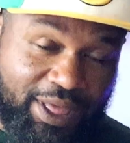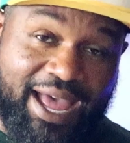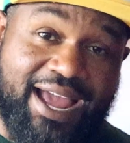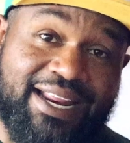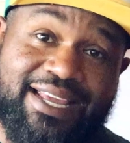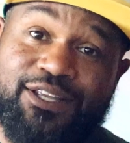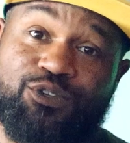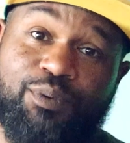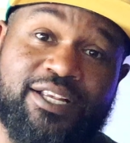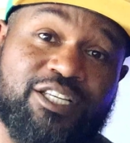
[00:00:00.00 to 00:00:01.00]
That
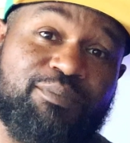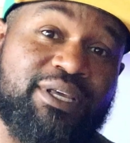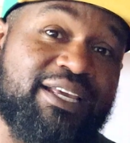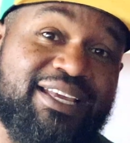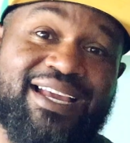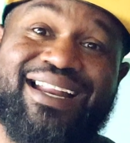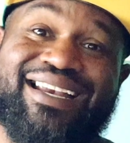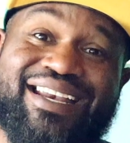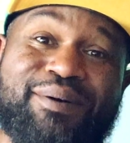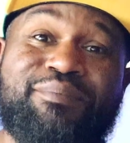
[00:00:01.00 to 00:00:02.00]
is recipe
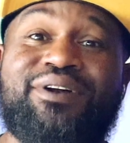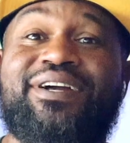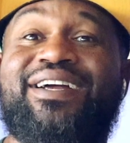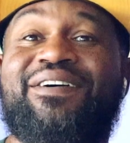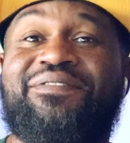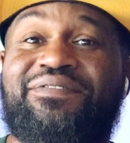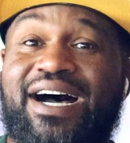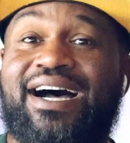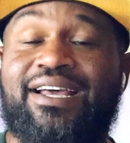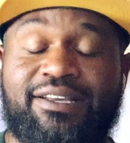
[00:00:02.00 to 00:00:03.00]
number
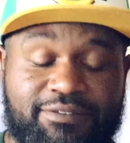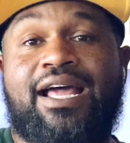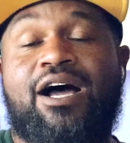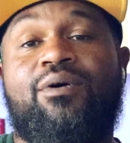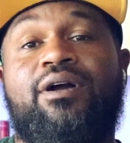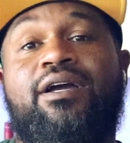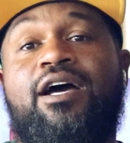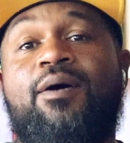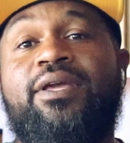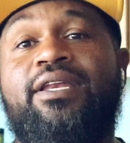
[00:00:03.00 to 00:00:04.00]
5. Now,
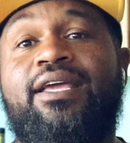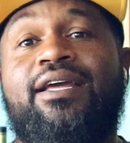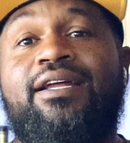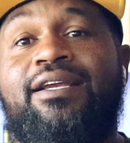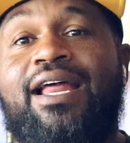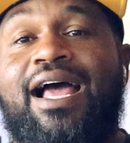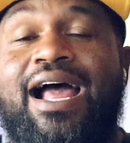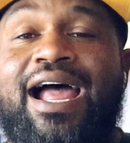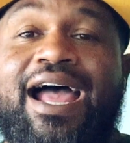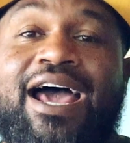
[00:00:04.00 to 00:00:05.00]
coming in
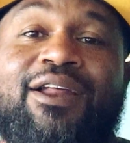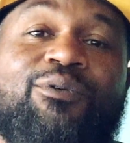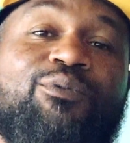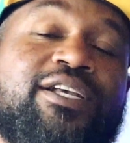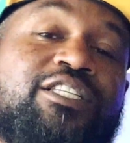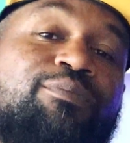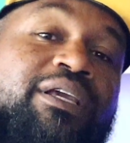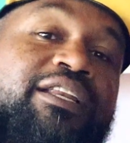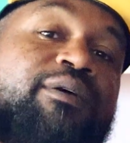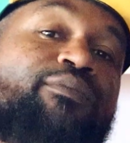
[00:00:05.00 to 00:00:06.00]
at
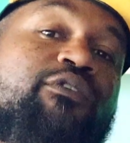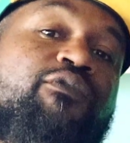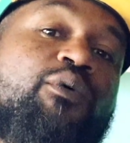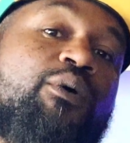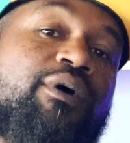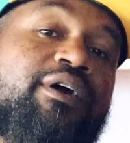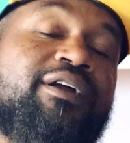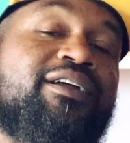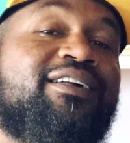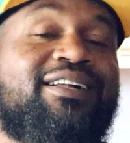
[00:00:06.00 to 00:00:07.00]
recipe number
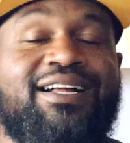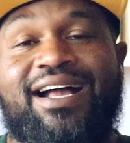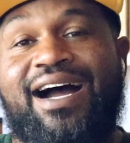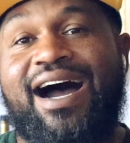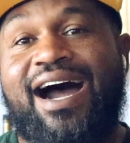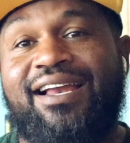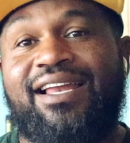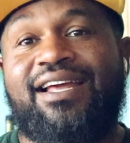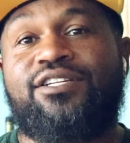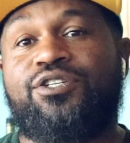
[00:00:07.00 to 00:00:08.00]
4, I
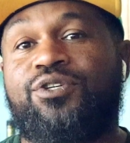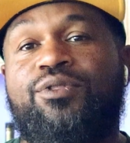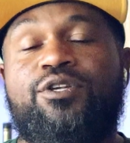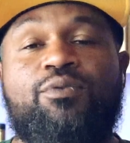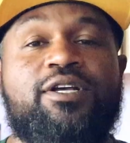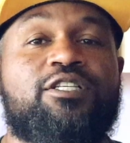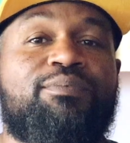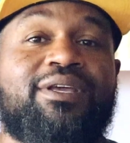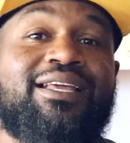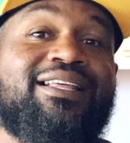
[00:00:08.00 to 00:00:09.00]
like to do this
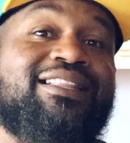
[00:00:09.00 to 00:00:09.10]
recipe.